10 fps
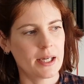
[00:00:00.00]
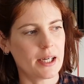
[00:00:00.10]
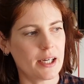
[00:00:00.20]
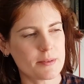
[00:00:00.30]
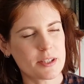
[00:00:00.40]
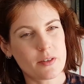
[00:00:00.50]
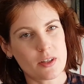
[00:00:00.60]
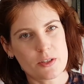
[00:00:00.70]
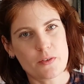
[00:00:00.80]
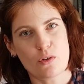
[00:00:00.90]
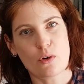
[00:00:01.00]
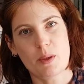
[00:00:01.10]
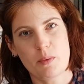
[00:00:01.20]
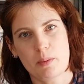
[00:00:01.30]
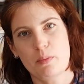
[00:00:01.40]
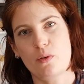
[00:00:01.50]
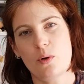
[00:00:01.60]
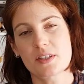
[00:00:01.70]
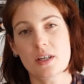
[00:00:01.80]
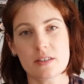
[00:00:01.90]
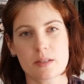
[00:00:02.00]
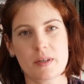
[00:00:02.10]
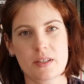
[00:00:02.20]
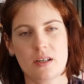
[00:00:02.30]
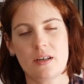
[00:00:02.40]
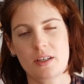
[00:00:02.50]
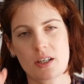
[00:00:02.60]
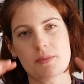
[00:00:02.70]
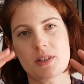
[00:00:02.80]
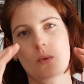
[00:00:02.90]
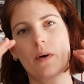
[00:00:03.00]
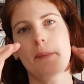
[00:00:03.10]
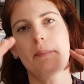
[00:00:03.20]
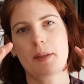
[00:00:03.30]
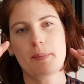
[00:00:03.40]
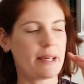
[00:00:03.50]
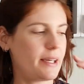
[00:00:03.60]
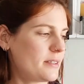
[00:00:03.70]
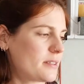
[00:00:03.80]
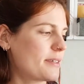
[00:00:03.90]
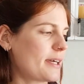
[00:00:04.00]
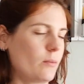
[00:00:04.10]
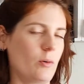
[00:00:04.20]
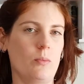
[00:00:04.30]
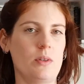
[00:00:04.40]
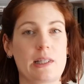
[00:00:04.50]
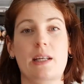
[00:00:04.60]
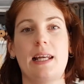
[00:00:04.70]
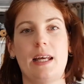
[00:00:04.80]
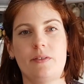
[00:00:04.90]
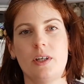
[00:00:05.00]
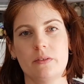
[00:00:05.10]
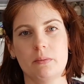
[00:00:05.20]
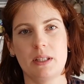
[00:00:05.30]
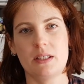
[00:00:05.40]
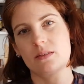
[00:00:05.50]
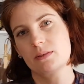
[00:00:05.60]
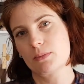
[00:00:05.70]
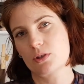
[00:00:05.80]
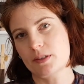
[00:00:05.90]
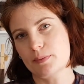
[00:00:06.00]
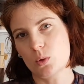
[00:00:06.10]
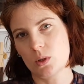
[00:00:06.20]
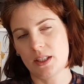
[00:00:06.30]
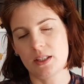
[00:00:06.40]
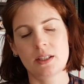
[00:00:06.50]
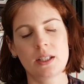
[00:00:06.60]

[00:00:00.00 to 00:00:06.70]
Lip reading: So for those of you who've not knit with it before, it's an unspun yarn. It comes in quite big plates. That one was like a leftover bit, so it's much smaller.